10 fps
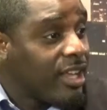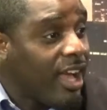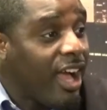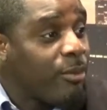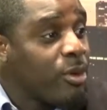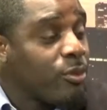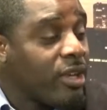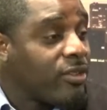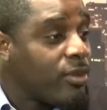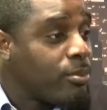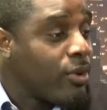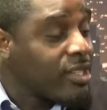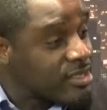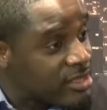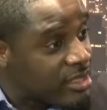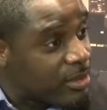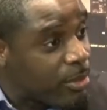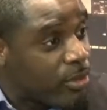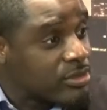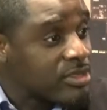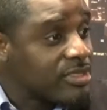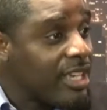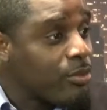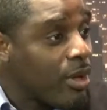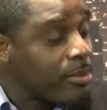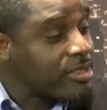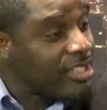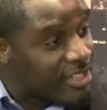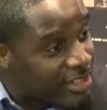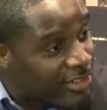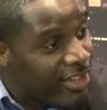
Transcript: I'd be running for president opposed to state and representative.